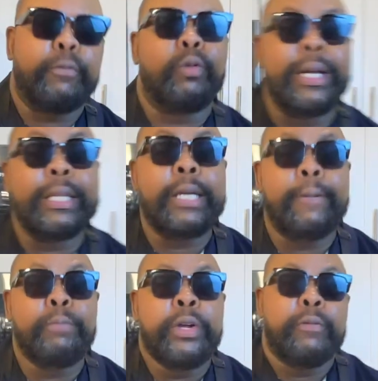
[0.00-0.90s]

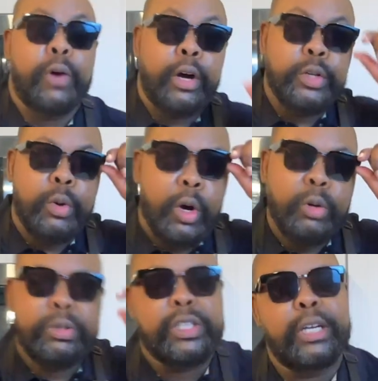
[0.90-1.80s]
friendly for all you
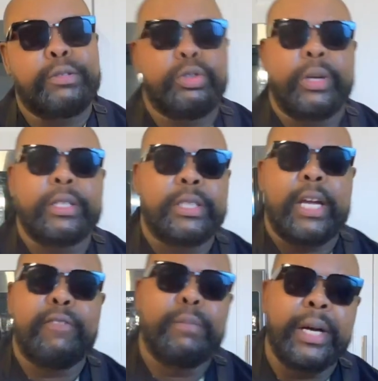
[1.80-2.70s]
home chefs. You trying to
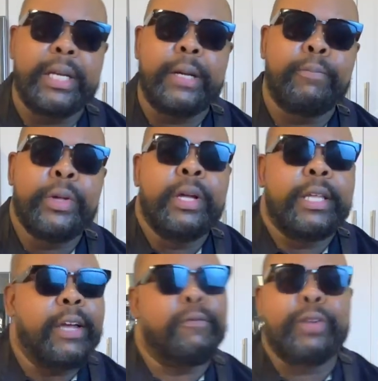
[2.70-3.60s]
save money.
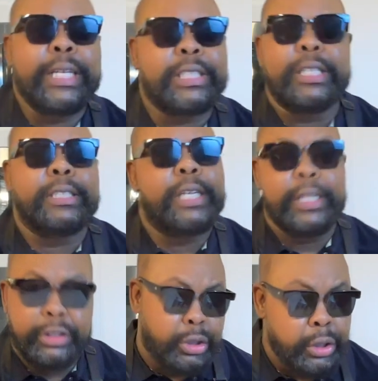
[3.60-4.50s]
The inflation is
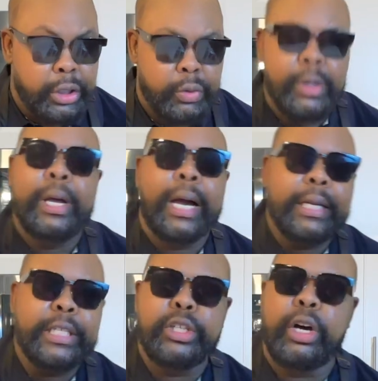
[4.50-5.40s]
getting to you. I
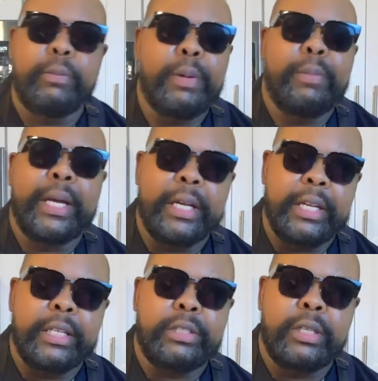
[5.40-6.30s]
need y'all to be making
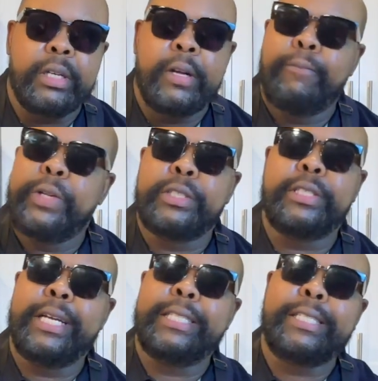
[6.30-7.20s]
this. This
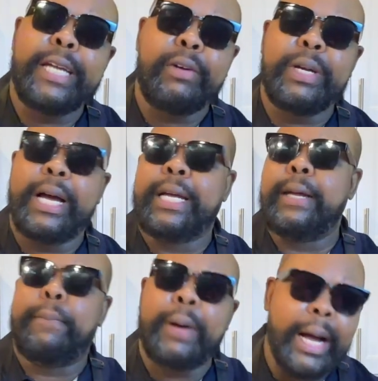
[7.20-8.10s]
is that
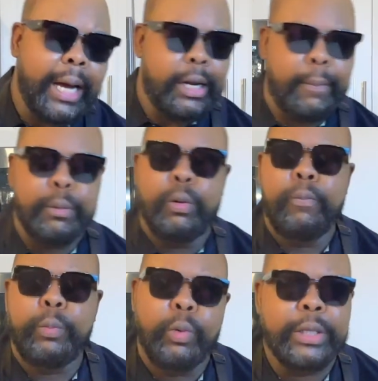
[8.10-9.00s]
teriyaki pineapple
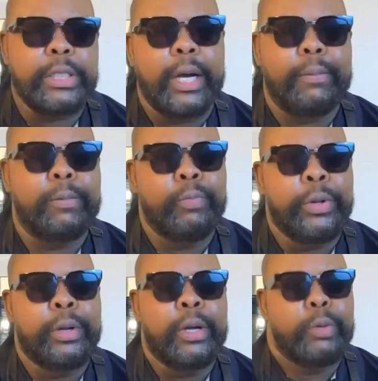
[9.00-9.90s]
pork chop.
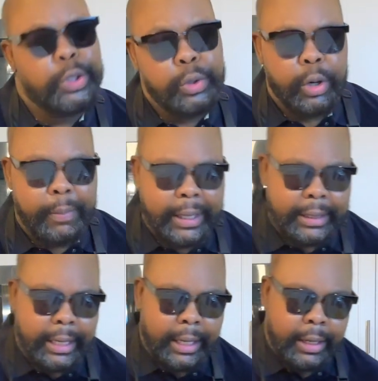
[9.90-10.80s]
What you know
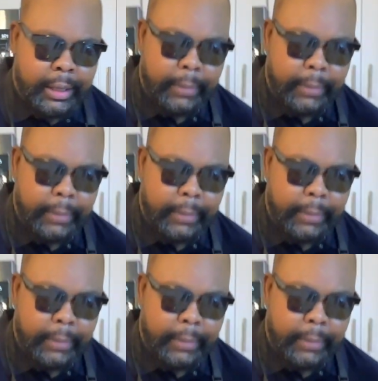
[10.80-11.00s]
about that?